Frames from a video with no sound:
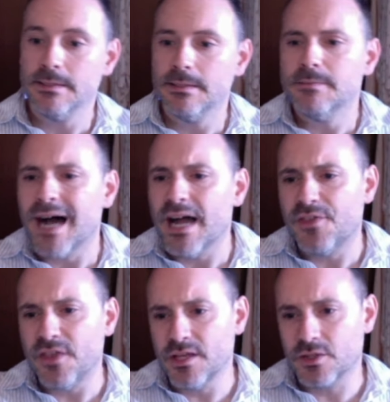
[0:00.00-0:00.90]
I
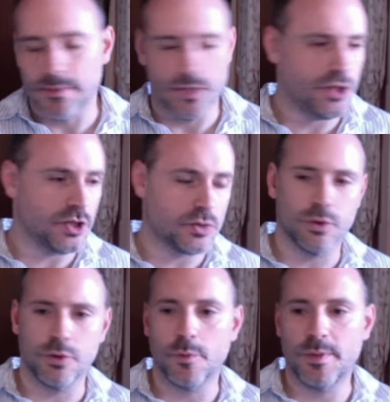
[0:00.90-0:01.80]
think so. I mean, she just won
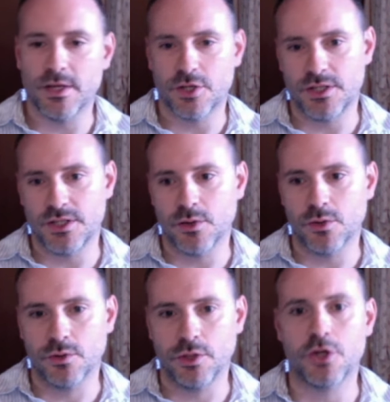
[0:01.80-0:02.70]
European. She's in a good
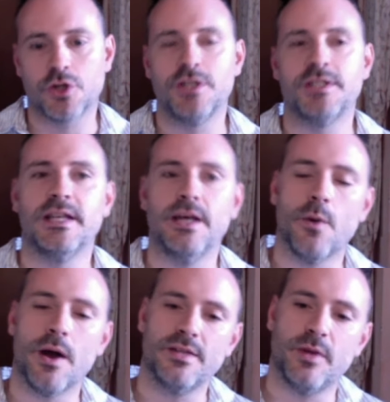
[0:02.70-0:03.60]
condition. She's the one
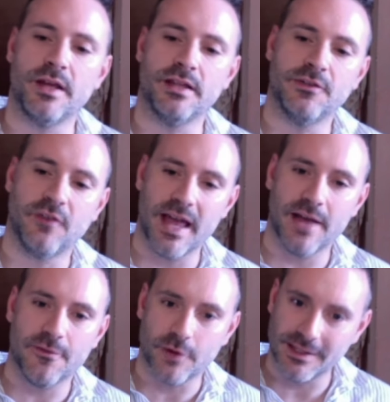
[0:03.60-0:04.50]
is bringing the flag for
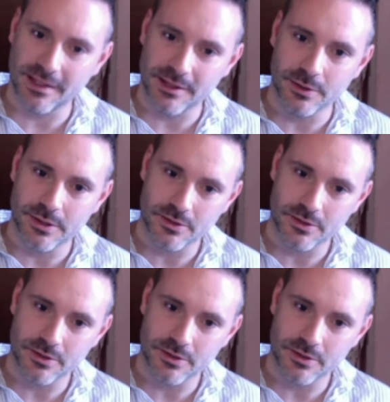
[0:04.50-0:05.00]
Italy also.